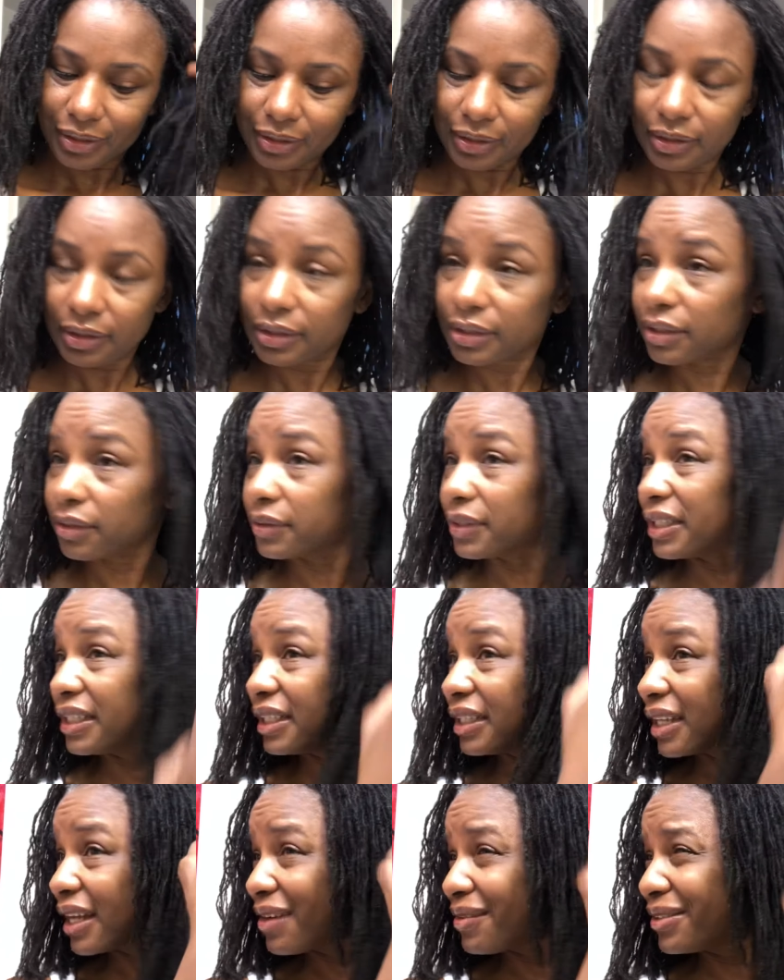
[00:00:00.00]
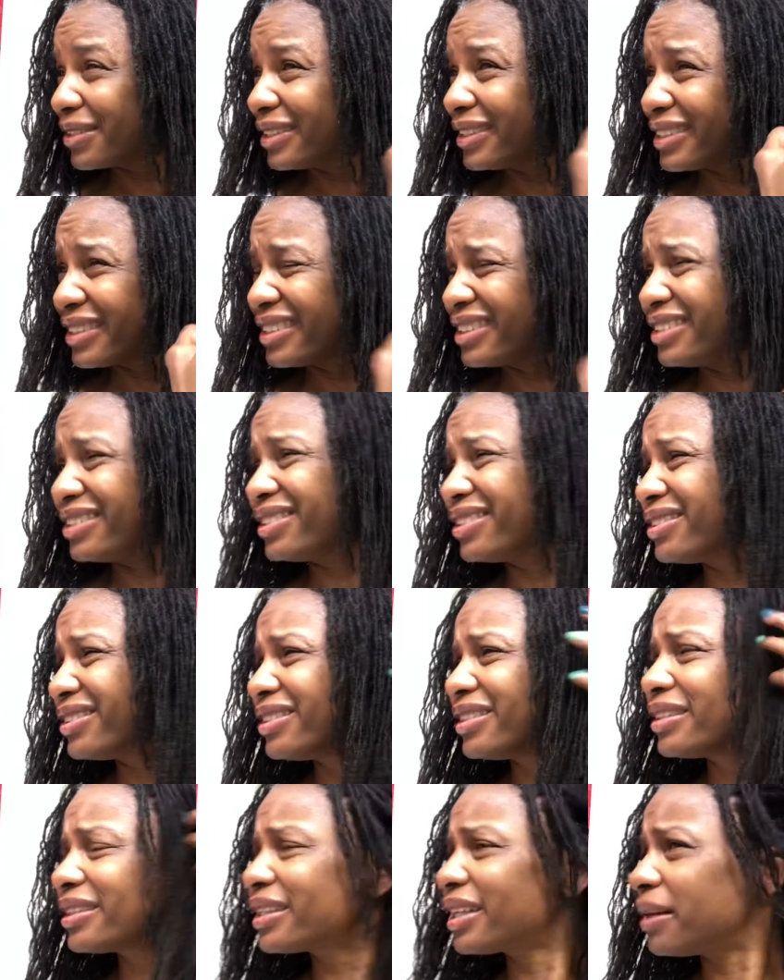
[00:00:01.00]
So then I would just do a
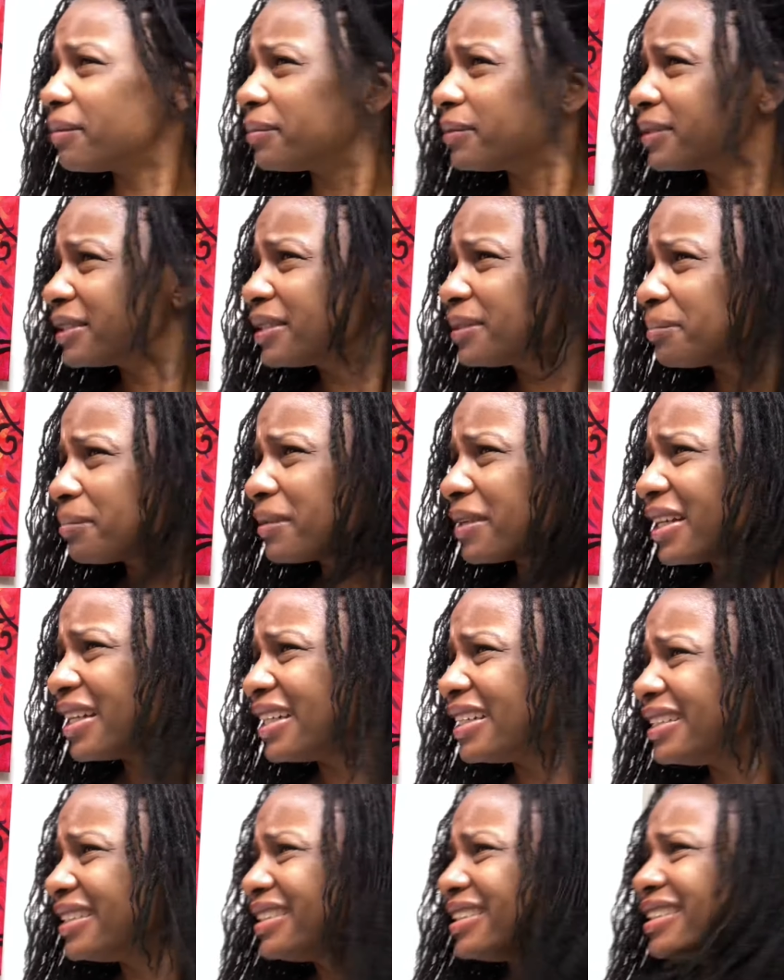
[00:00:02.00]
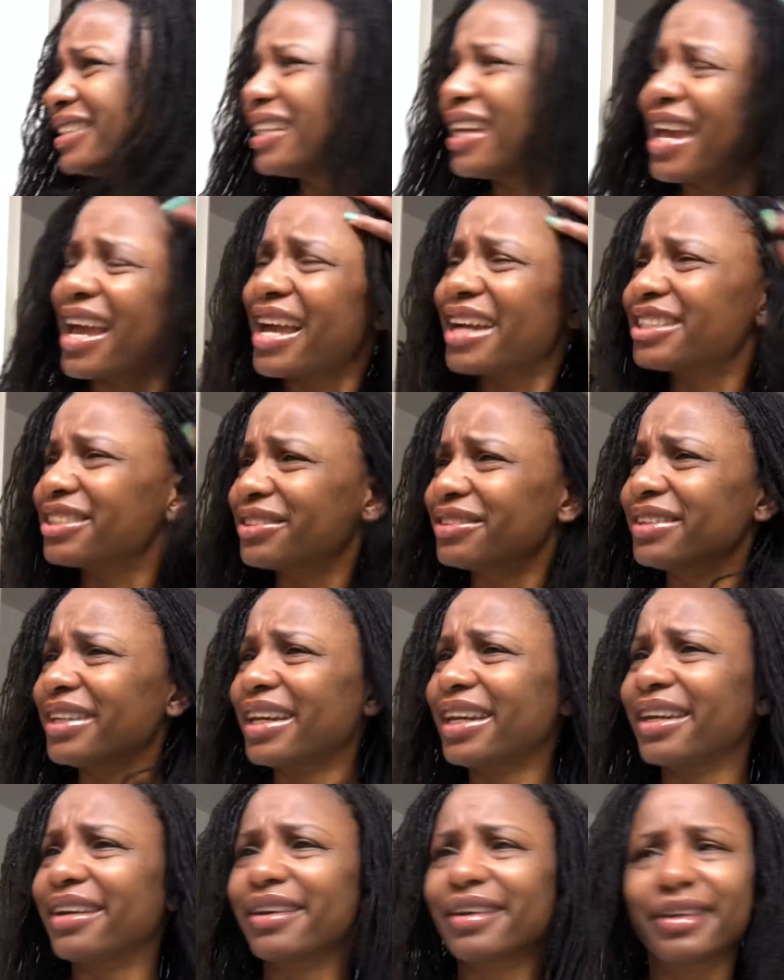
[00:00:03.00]
couple sprays to the actual
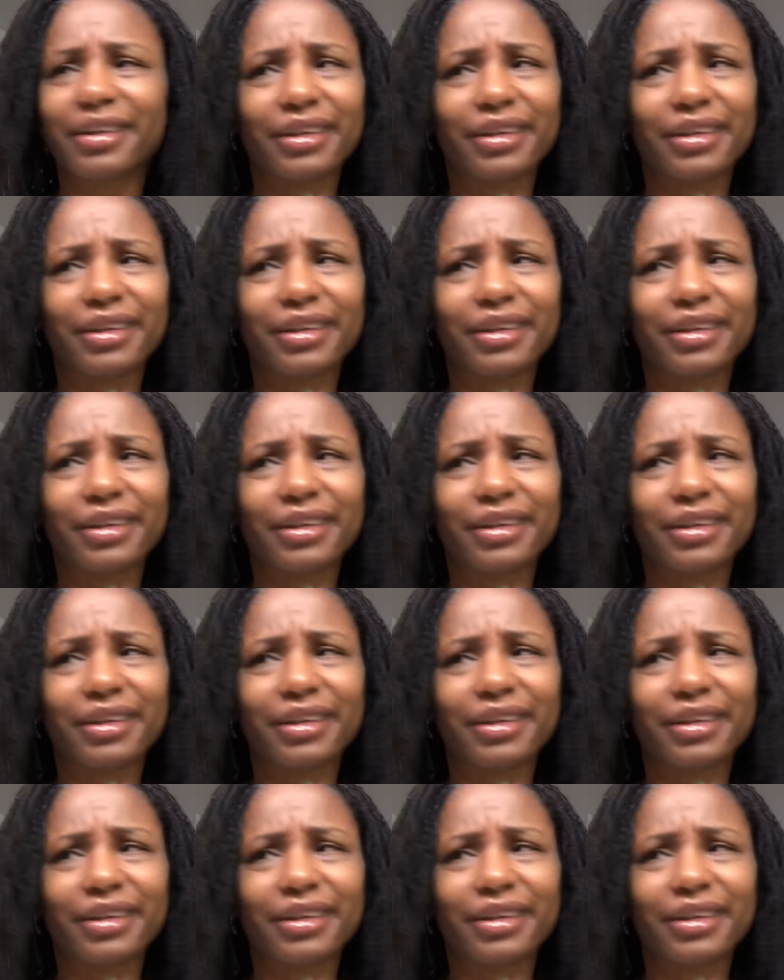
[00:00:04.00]
hair.